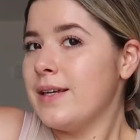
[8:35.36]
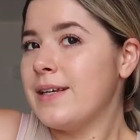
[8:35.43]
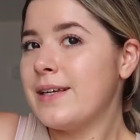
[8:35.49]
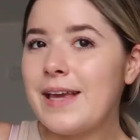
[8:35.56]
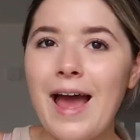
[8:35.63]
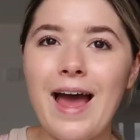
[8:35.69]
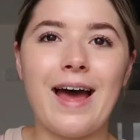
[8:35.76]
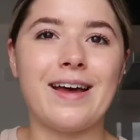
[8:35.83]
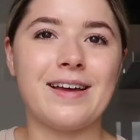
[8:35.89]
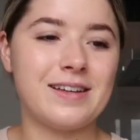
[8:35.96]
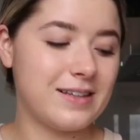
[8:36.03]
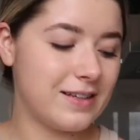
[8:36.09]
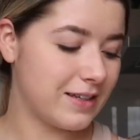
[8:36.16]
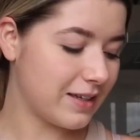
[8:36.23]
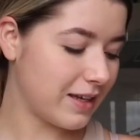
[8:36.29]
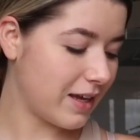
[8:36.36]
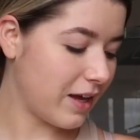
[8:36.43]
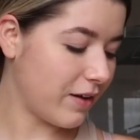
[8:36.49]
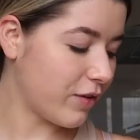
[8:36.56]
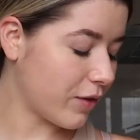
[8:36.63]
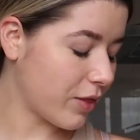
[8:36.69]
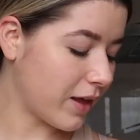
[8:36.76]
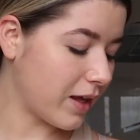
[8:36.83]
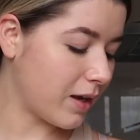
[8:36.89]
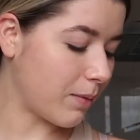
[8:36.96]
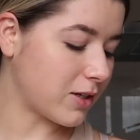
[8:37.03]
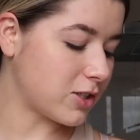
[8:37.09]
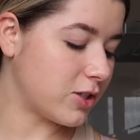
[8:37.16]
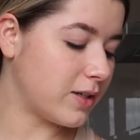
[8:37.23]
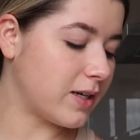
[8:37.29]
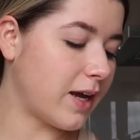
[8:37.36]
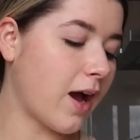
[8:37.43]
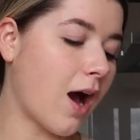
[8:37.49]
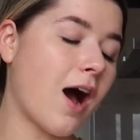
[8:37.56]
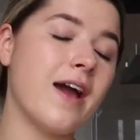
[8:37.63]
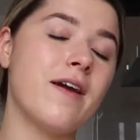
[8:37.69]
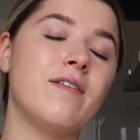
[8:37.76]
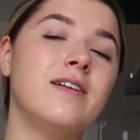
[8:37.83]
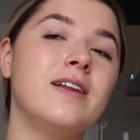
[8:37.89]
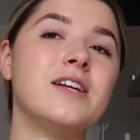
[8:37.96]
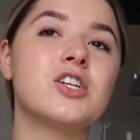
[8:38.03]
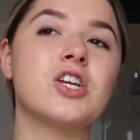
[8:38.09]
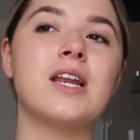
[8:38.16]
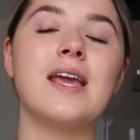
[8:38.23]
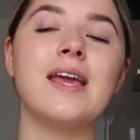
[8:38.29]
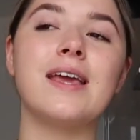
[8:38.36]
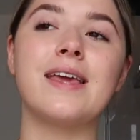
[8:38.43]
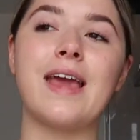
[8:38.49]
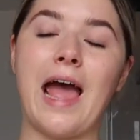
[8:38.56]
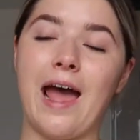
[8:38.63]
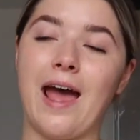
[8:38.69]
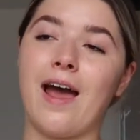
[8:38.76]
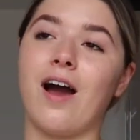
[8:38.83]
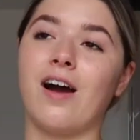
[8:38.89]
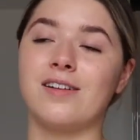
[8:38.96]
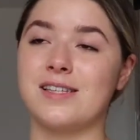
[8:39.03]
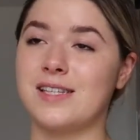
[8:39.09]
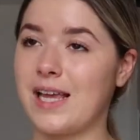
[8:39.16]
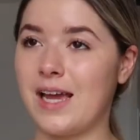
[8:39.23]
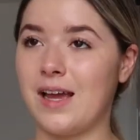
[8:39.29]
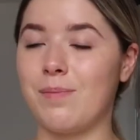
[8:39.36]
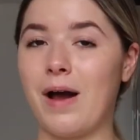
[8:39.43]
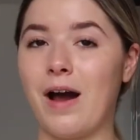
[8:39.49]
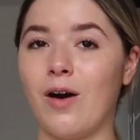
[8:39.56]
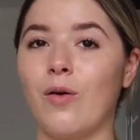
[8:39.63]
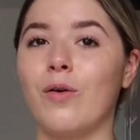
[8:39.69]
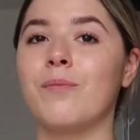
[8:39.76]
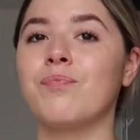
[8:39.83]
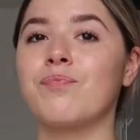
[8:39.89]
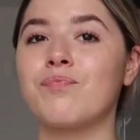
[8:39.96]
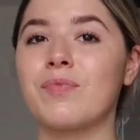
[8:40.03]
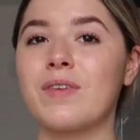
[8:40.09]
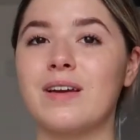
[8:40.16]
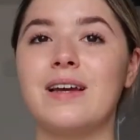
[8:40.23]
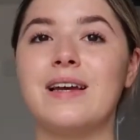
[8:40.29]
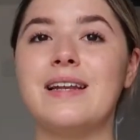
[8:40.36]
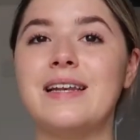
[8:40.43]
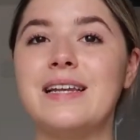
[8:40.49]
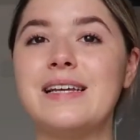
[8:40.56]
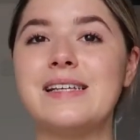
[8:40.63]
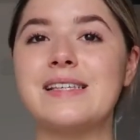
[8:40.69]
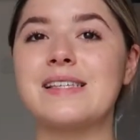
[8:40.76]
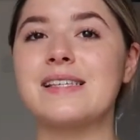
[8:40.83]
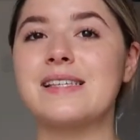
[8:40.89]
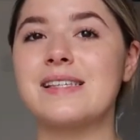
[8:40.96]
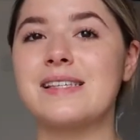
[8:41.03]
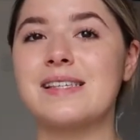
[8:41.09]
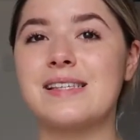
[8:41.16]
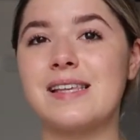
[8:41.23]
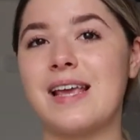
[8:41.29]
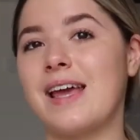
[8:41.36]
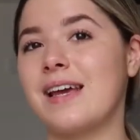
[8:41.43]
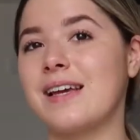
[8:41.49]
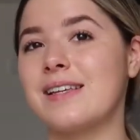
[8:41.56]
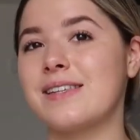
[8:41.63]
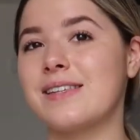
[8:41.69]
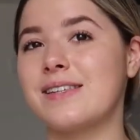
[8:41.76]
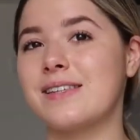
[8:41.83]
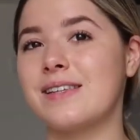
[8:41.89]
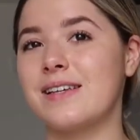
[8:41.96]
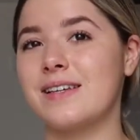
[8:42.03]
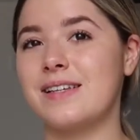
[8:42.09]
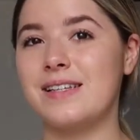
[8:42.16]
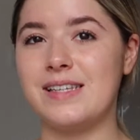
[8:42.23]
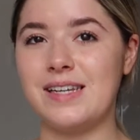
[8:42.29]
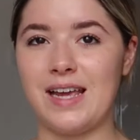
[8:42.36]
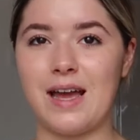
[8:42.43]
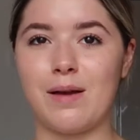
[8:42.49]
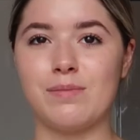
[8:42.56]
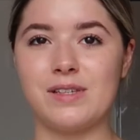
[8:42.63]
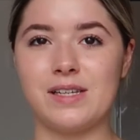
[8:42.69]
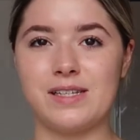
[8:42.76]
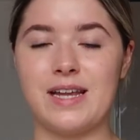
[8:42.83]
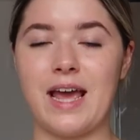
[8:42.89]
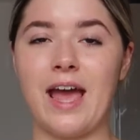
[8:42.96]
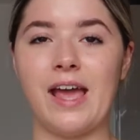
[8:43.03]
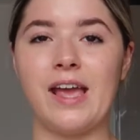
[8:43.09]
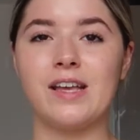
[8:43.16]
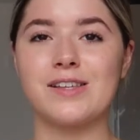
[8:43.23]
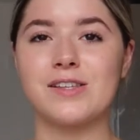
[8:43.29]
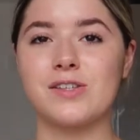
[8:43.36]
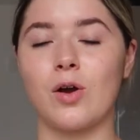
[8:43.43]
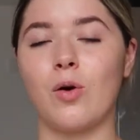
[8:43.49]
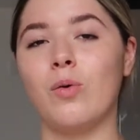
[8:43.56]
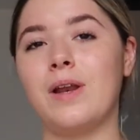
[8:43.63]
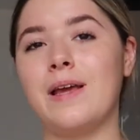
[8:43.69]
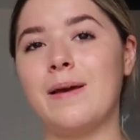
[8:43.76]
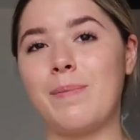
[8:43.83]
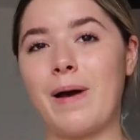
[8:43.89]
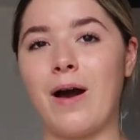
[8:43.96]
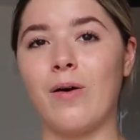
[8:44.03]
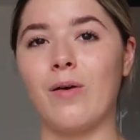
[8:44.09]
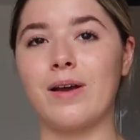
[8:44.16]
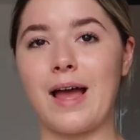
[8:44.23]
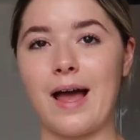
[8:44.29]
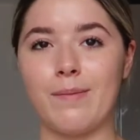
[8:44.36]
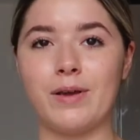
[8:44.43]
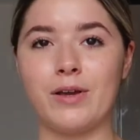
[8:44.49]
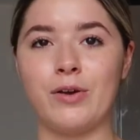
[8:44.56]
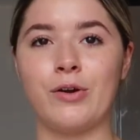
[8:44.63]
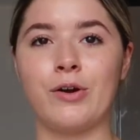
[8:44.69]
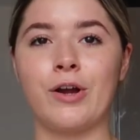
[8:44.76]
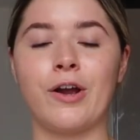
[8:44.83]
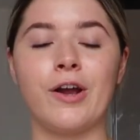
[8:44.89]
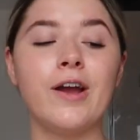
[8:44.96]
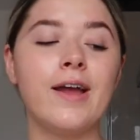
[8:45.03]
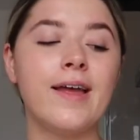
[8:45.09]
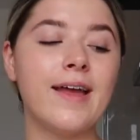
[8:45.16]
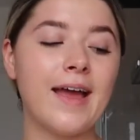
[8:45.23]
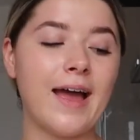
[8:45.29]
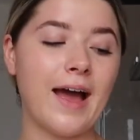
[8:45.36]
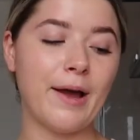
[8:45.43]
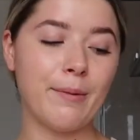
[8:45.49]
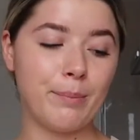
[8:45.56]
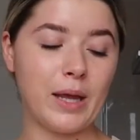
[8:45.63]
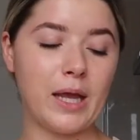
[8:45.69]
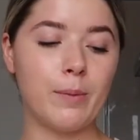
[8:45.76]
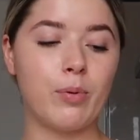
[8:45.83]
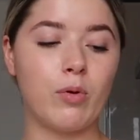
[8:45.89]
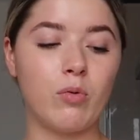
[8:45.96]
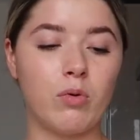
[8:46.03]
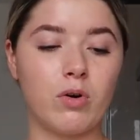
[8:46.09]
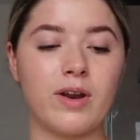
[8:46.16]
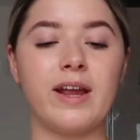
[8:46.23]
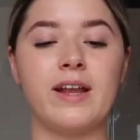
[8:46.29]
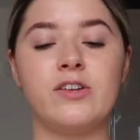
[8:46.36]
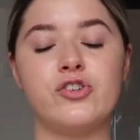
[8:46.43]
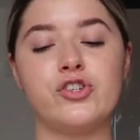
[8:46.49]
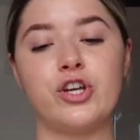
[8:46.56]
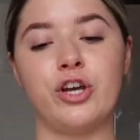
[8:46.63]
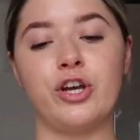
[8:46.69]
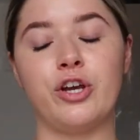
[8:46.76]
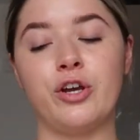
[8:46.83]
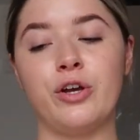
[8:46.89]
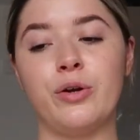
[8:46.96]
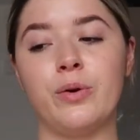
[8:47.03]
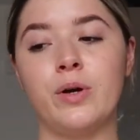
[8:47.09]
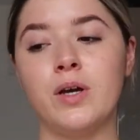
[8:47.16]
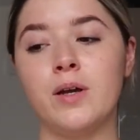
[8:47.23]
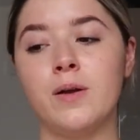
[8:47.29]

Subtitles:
yeah, if you're thinking about doing it, I literally get, I'd say, about at least 6 DMs a day solely about cabin crew and people wanting to